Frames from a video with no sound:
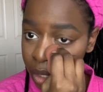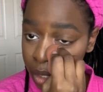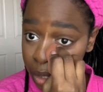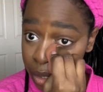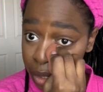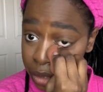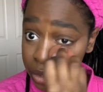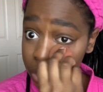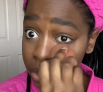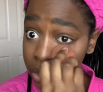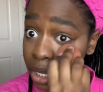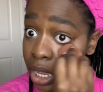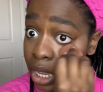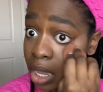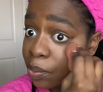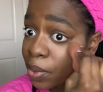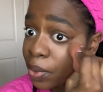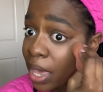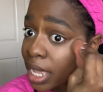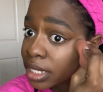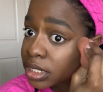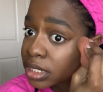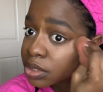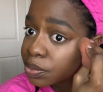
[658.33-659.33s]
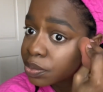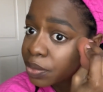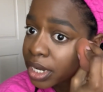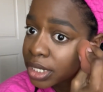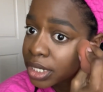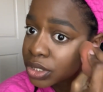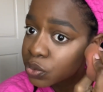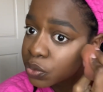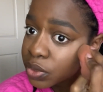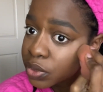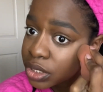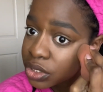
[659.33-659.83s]
So yeah, back to my
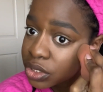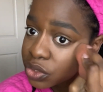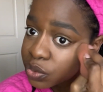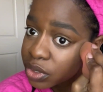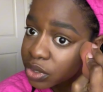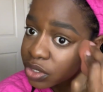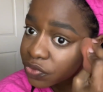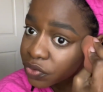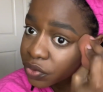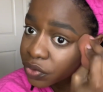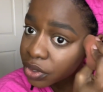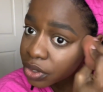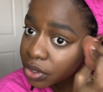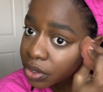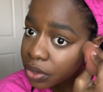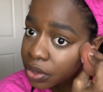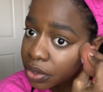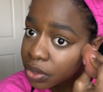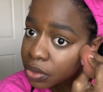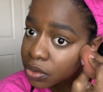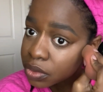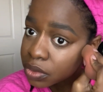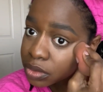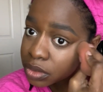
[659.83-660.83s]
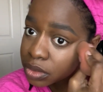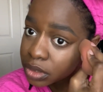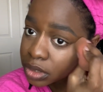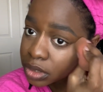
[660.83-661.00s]
2024 goals.